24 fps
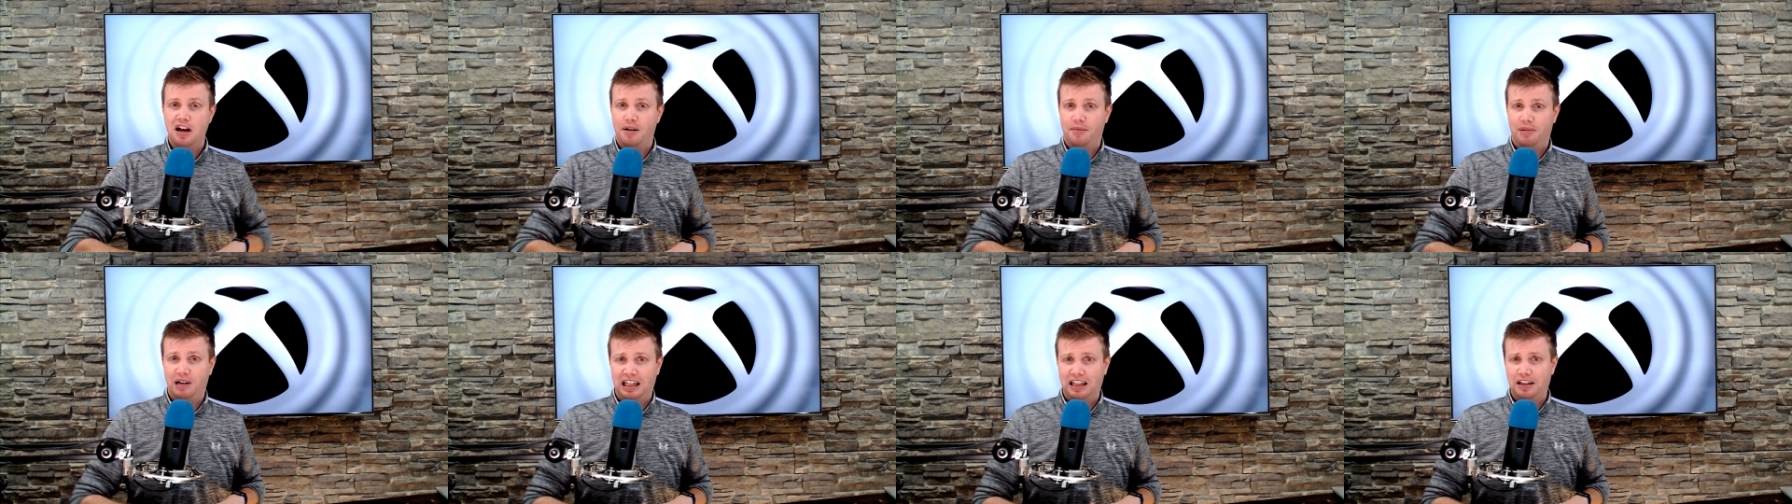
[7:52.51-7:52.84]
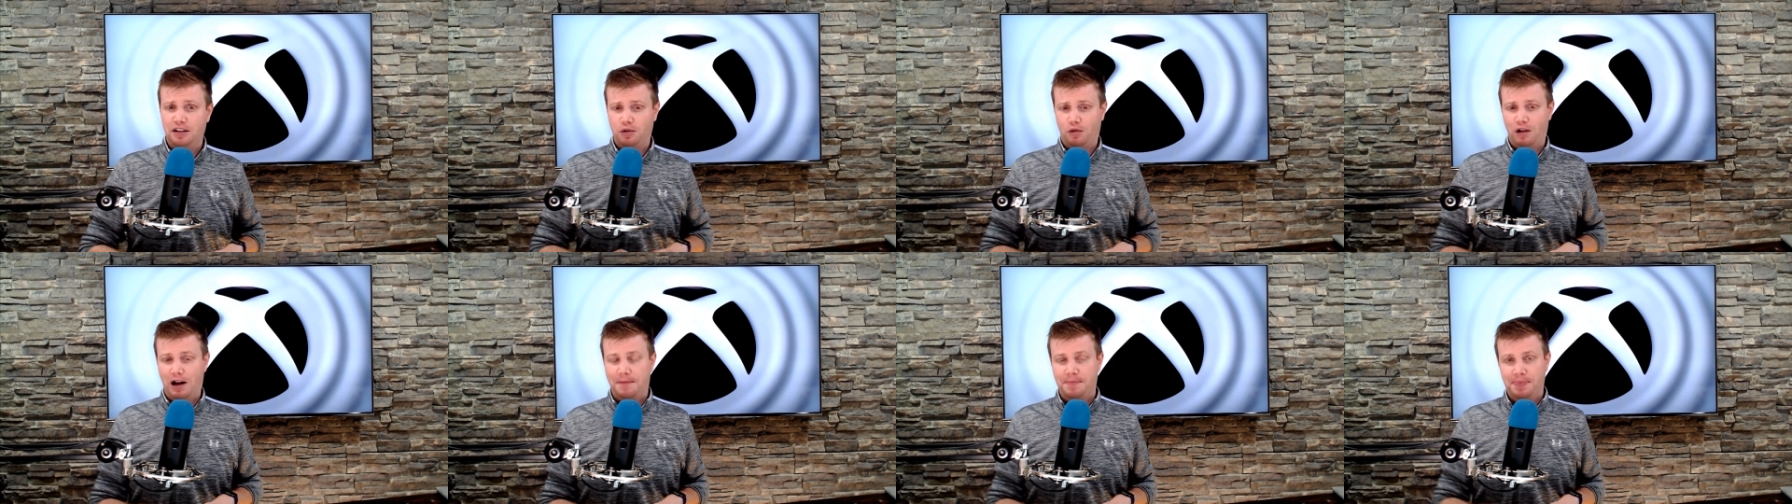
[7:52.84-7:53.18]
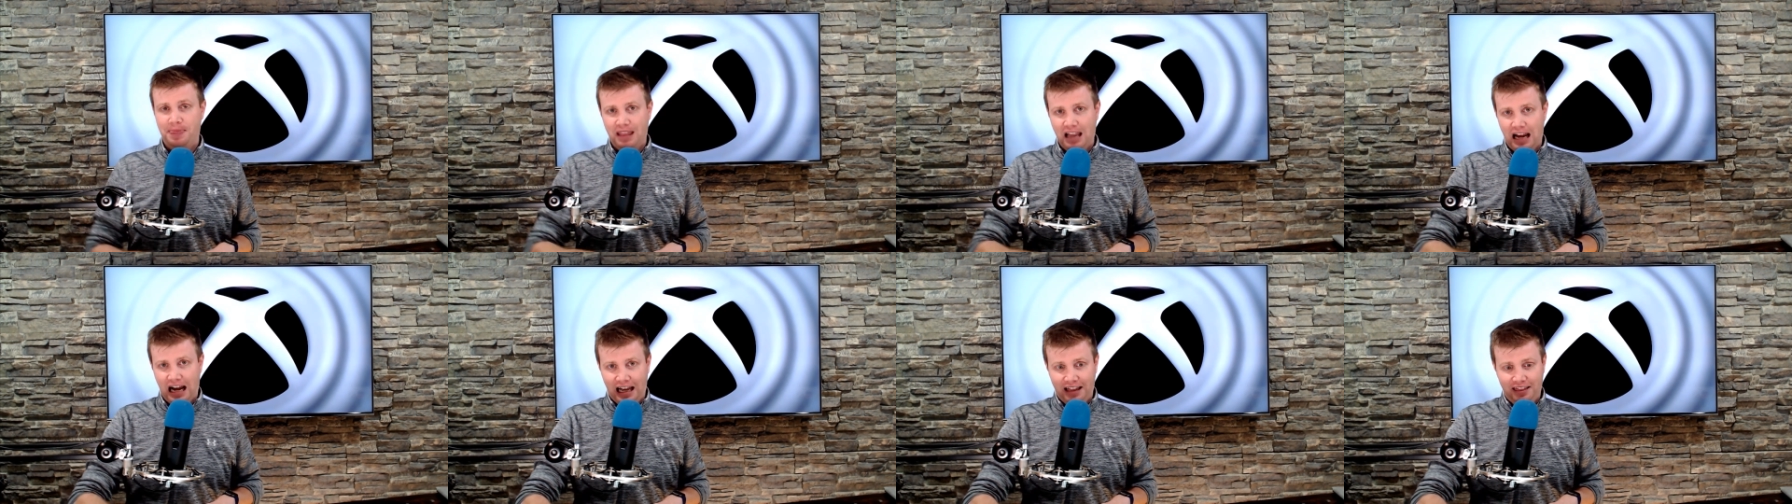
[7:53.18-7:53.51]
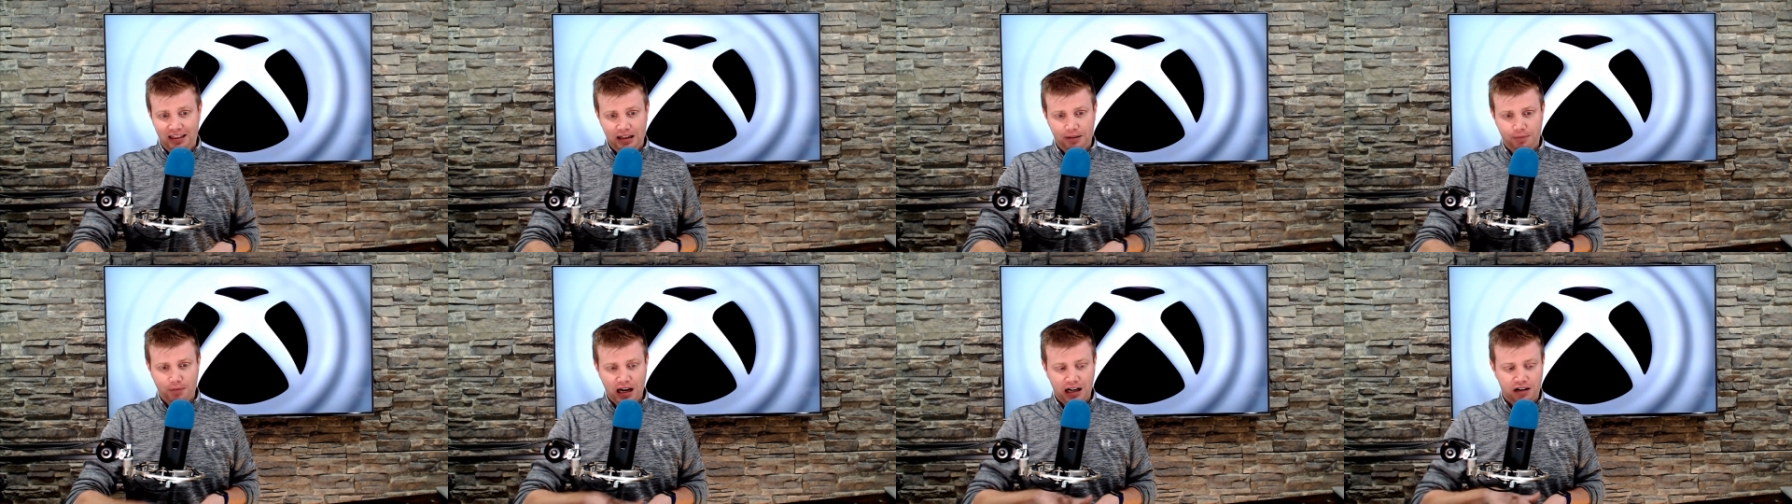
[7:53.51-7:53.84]
But either way, I
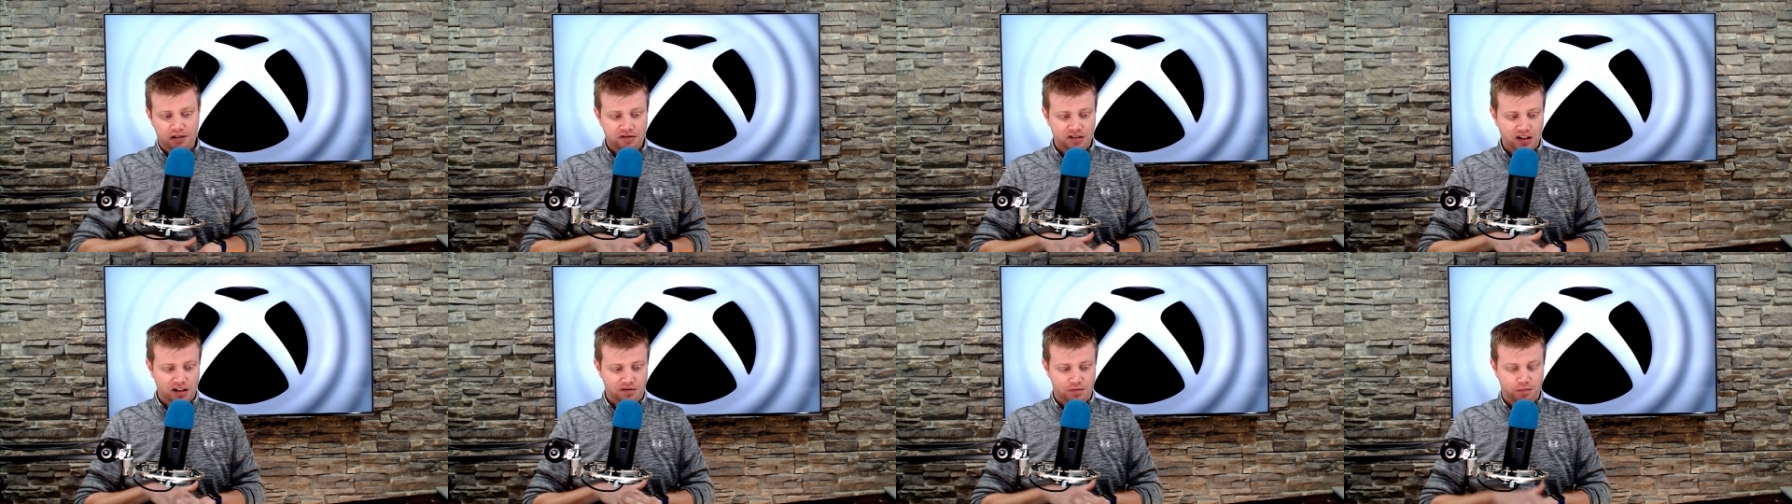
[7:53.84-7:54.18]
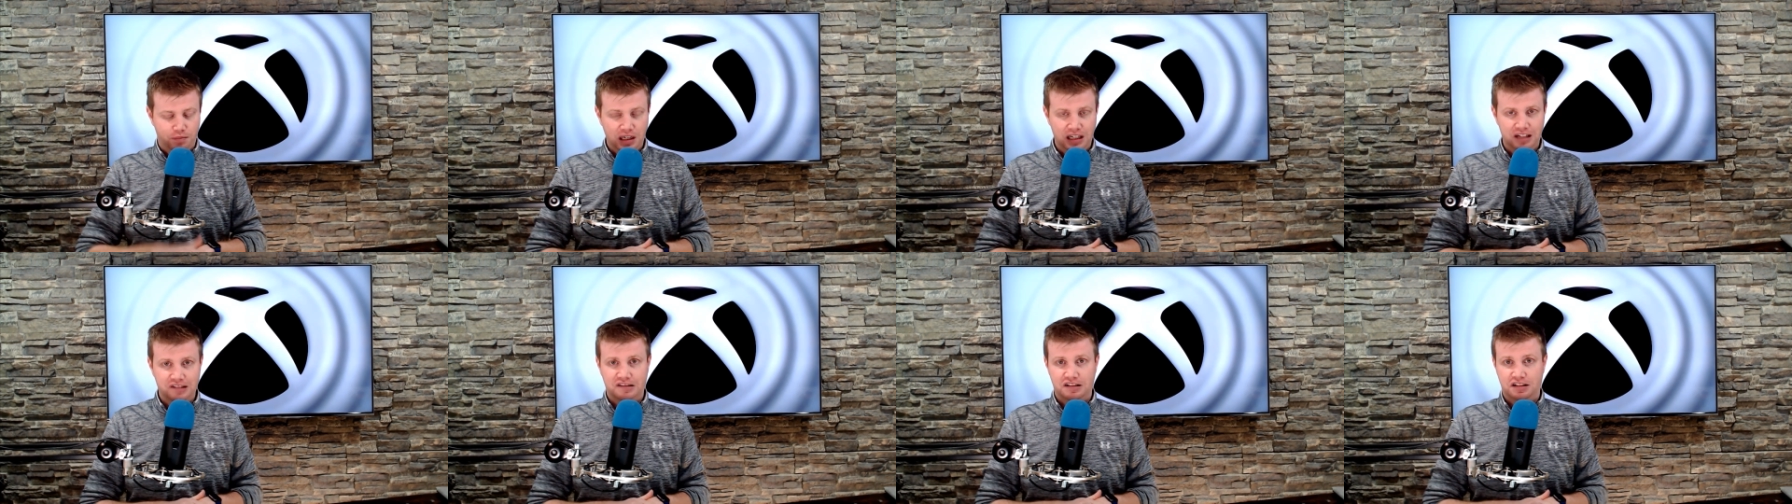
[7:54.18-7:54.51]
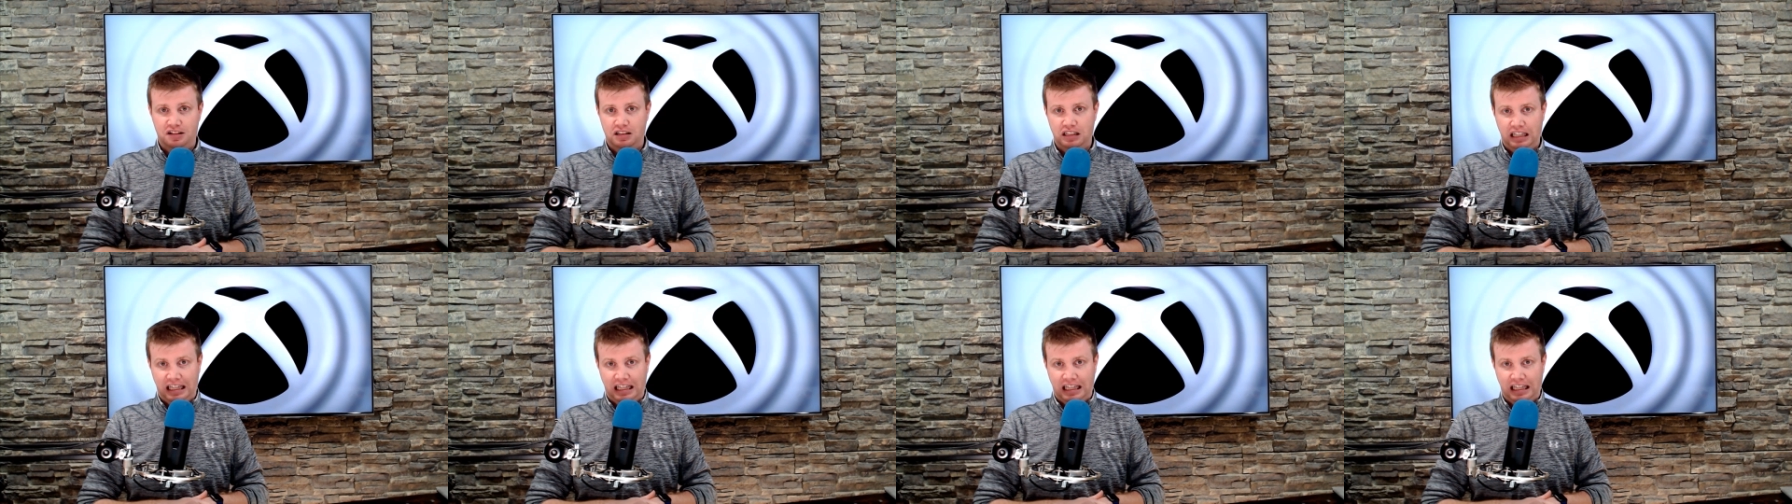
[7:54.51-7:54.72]
think Microsoft's biggest